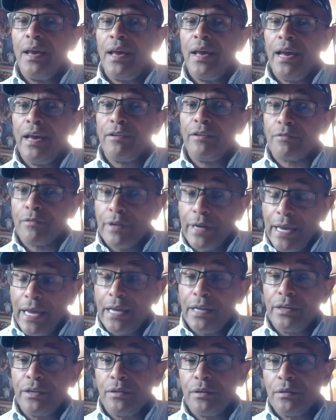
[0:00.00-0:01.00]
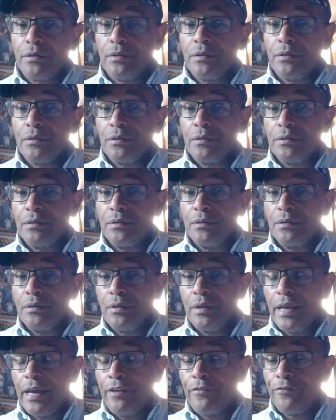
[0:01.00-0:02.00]
And Randall
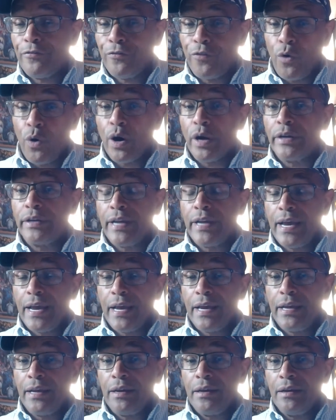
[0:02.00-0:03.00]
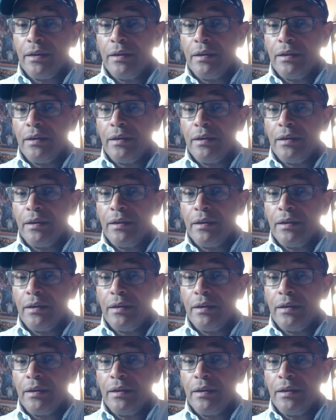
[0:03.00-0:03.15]
and Fournier